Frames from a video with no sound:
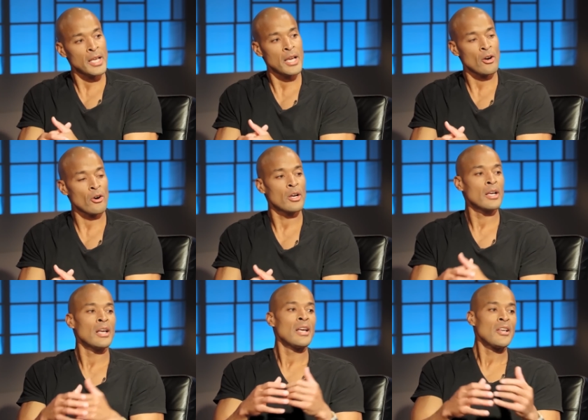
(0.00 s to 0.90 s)
hear,
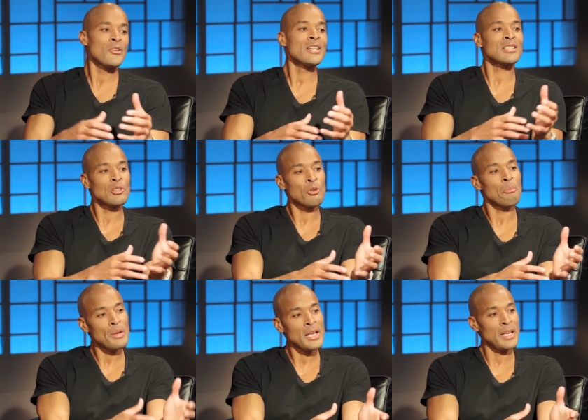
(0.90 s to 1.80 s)
you're just a little
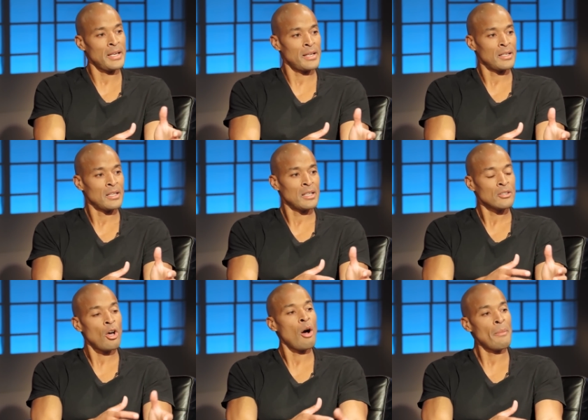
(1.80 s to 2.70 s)
big.
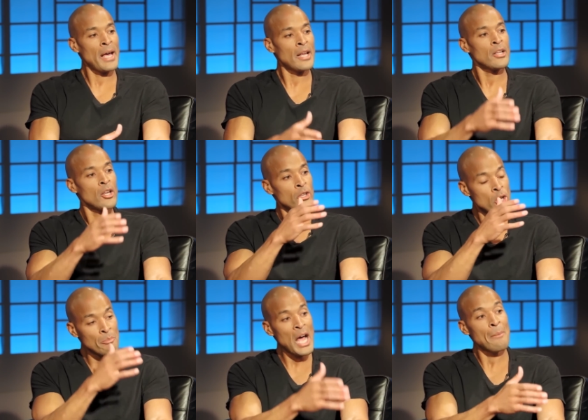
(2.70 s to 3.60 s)
No, man,
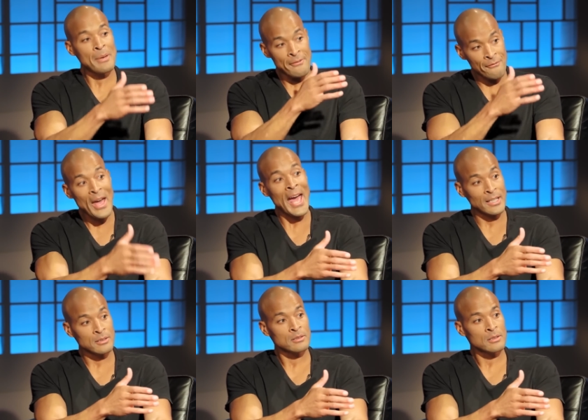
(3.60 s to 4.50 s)
you might be fat.
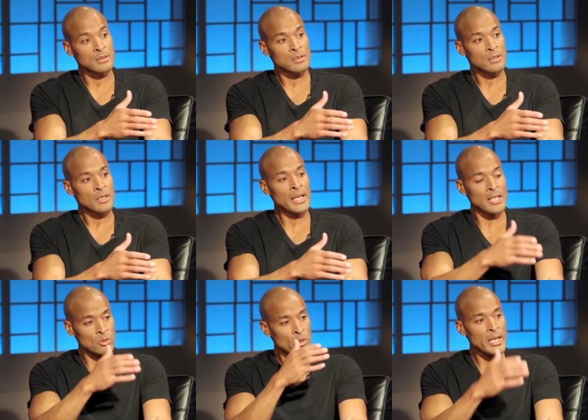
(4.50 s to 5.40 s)
And
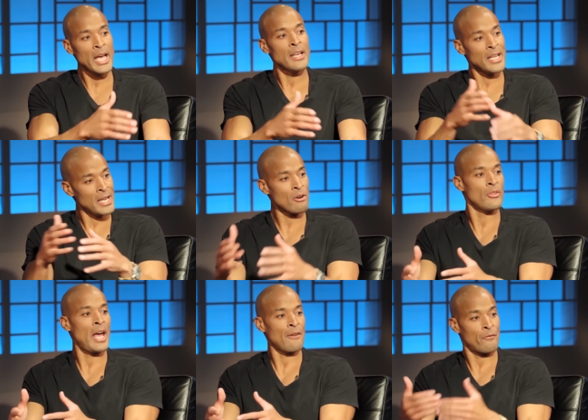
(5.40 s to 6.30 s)
it's okay to hear
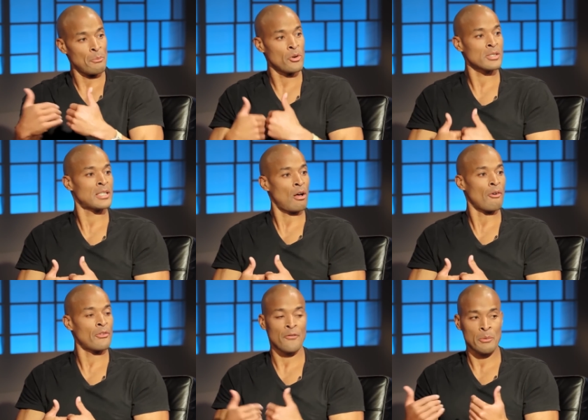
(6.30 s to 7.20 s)
that from
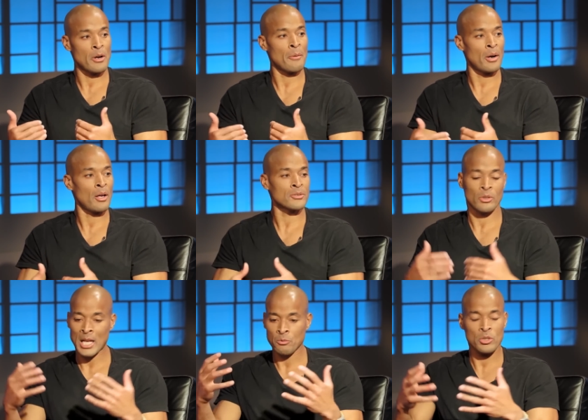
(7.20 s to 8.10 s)
yourself and from everybody else. So
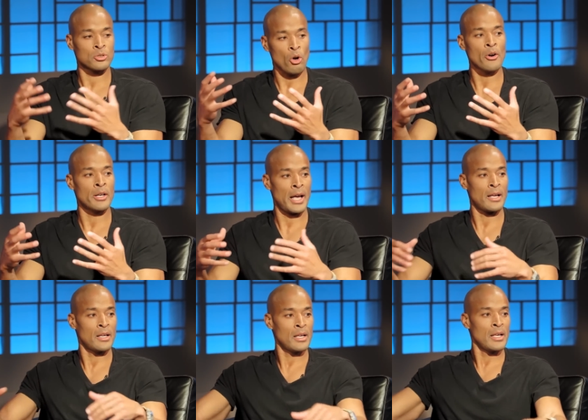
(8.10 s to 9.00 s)
that's where it started
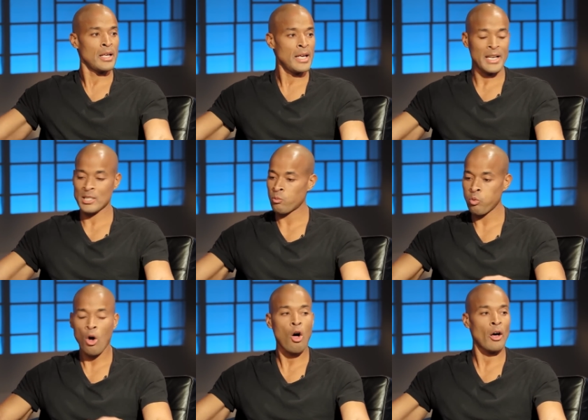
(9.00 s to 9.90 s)
at and it's
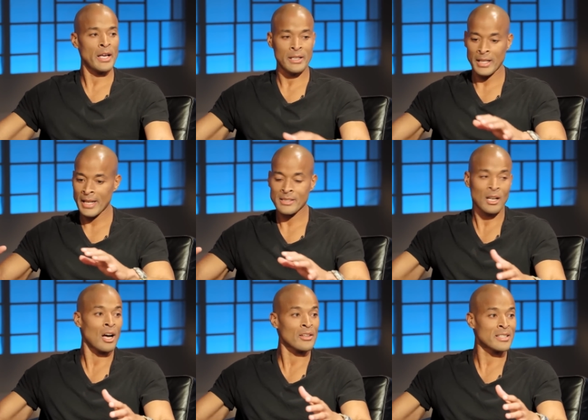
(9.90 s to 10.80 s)
raw. It, it gets
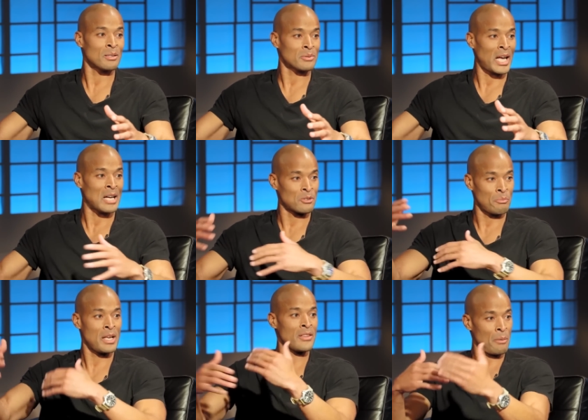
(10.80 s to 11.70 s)
ugly sometimes with
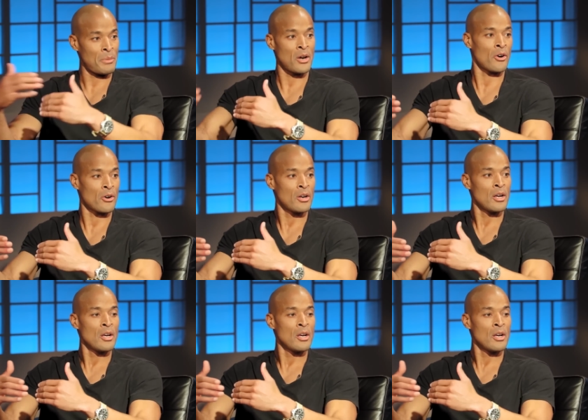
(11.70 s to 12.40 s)
me in that mirror,